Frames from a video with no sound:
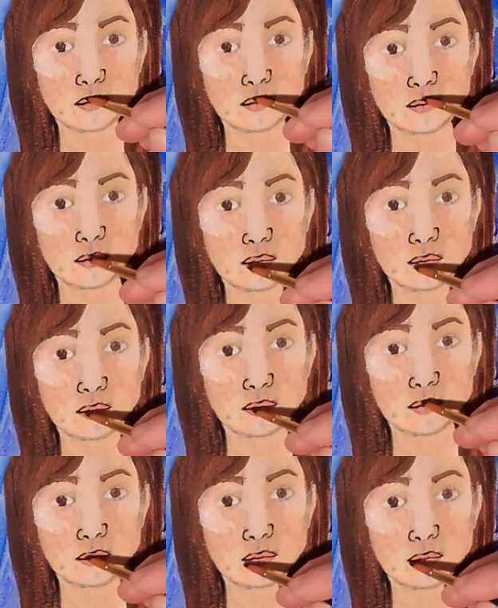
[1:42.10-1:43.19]
an
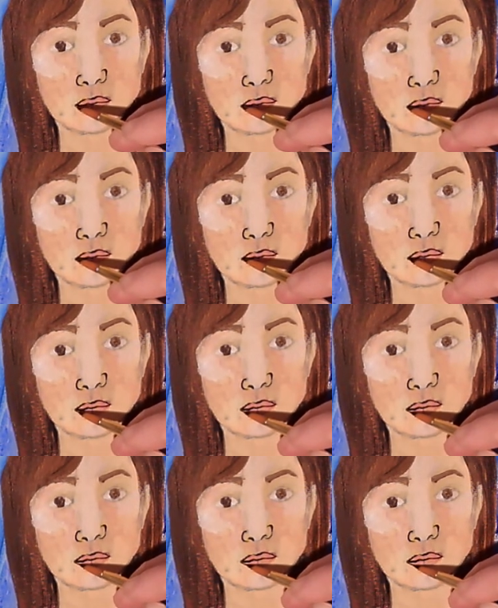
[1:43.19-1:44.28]
outline in the
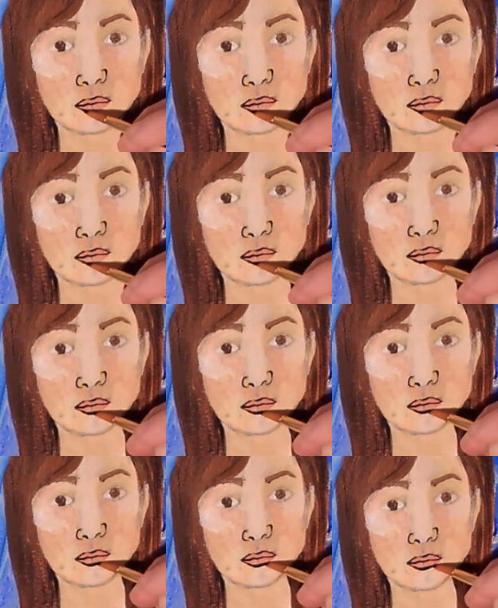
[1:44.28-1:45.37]
middle
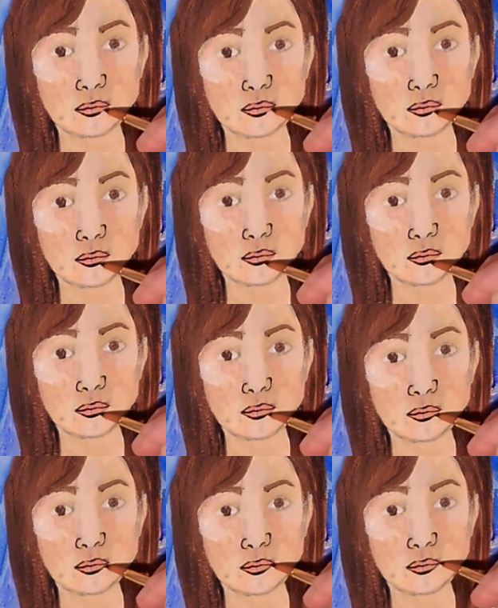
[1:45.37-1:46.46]
between the lips
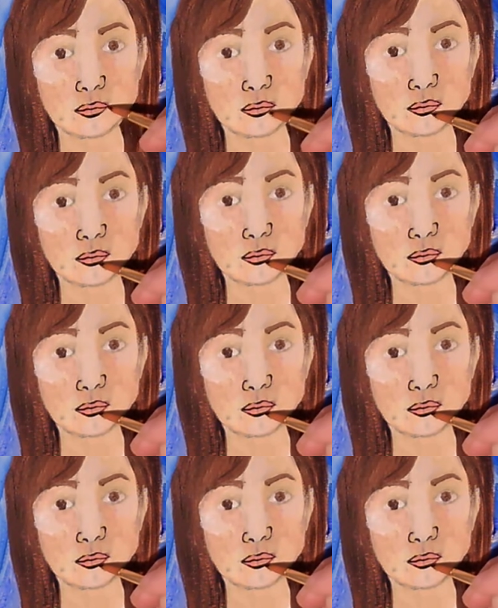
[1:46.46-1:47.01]
and